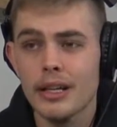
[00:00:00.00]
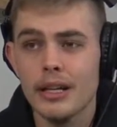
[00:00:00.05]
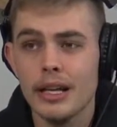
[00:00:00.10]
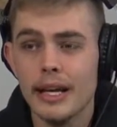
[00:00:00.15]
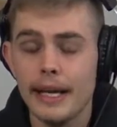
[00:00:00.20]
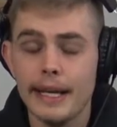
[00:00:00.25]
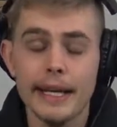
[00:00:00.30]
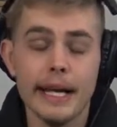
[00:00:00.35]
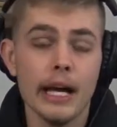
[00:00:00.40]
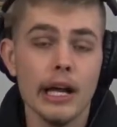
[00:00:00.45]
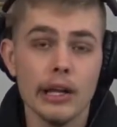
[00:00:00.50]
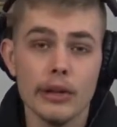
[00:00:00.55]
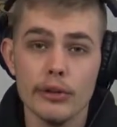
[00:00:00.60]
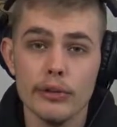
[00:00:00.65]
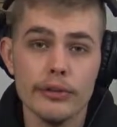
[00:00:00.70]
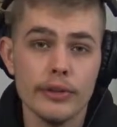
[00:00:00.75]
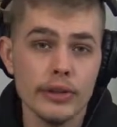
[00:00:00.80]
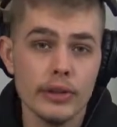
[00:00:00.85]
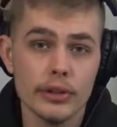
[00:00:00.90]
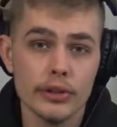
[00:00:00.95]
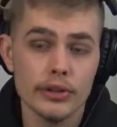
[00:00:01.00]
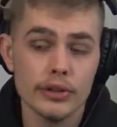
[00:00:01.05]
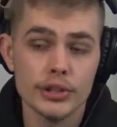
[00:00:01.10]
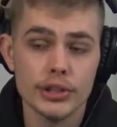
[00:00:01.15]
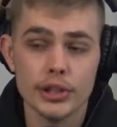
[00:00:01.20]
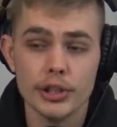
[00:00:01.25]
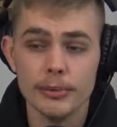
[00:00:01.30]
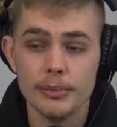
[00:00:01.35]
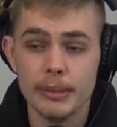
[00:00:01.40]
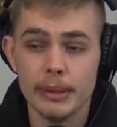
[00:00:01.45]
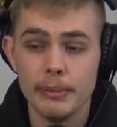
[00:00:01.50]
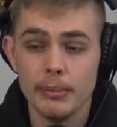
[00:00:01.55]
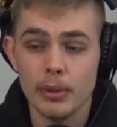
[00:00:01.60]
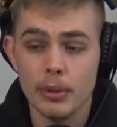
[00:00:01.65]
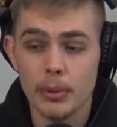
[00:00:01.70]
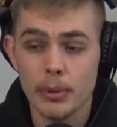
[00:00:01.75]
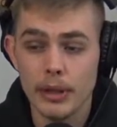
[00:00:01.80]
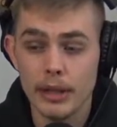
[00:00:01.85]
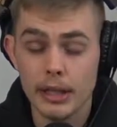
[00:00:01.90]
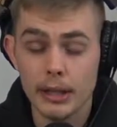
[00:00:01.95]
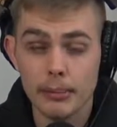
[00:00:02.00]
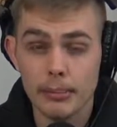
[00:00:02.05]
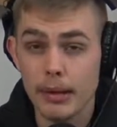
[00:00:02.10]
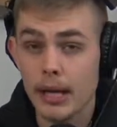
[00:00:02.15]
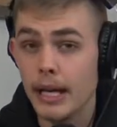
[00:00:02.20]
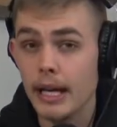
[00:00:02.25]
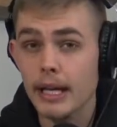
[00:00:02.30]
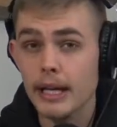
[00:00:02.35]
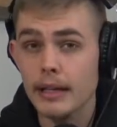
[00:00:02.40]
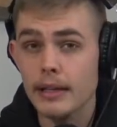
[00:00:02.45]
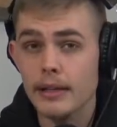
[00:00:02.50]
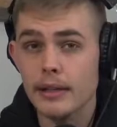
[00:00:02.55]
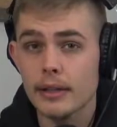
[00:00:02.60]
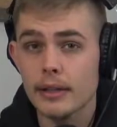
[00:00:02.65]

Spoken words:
an elephant on a shirt, people are willing to buy it,